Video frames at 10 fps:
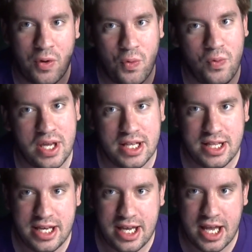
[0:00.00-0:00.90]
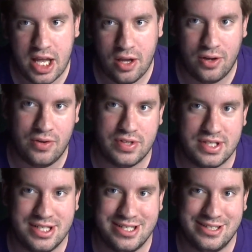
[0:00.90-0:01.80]
weekly
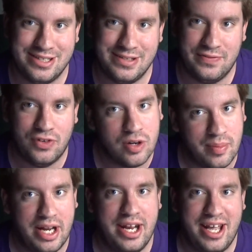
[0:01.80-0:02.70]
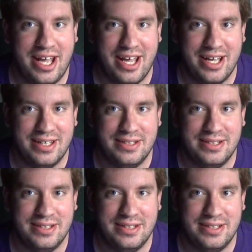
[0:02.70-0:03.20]
host for Monday.